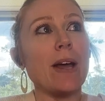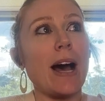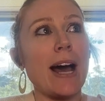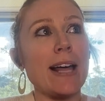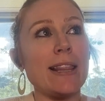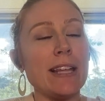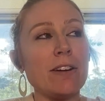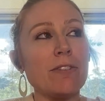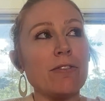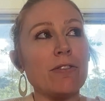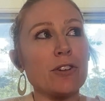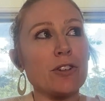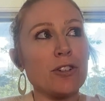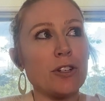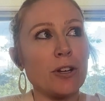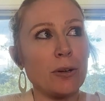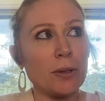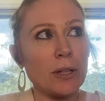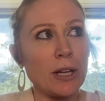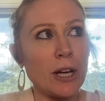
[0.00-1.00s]
I think for
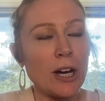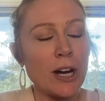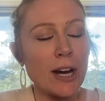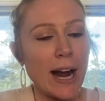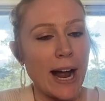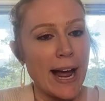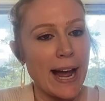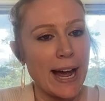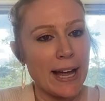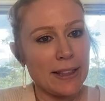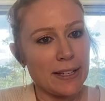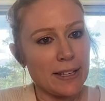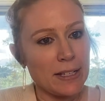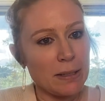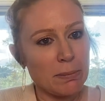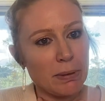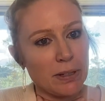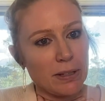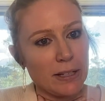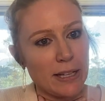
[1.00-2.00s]
so long I had this
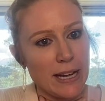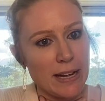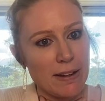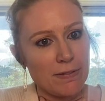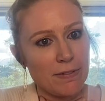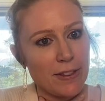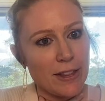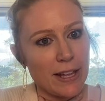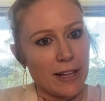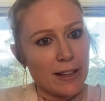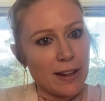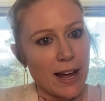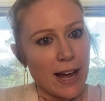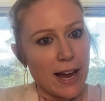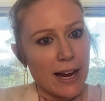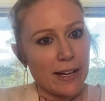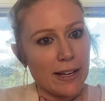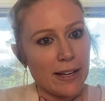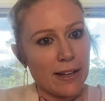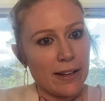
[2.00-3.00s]
belief that
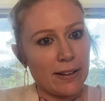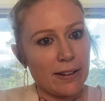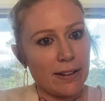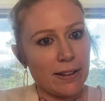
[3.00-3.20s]
like